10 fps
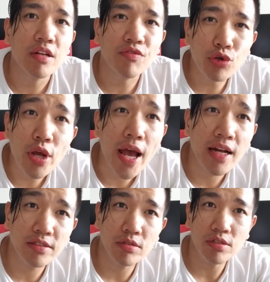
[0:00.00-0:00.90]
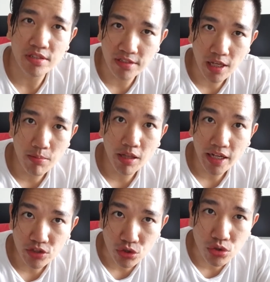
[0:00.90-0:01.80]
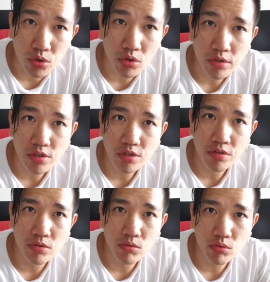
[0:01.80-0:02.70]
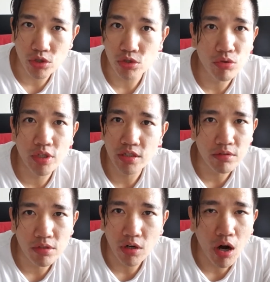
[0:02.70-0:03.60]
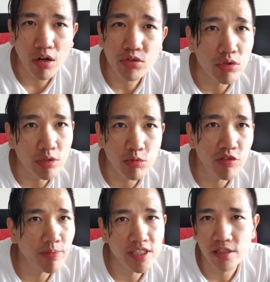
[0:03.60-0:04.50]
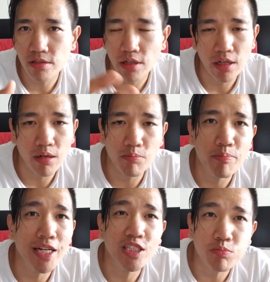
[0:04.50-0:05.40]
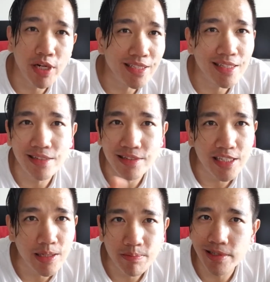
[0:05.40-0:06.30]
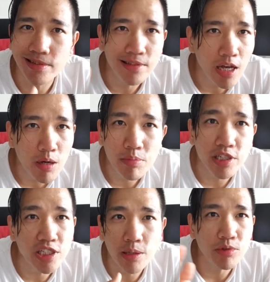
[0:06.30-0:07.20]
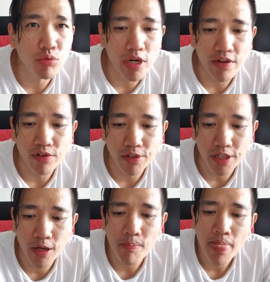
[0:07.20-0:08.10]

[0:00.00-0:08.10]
Through your hands so you could stabilize your shoulders when you're doing, you know, all sorts of movements, uh, bench pressing, dips, push-ups, whatever, you know?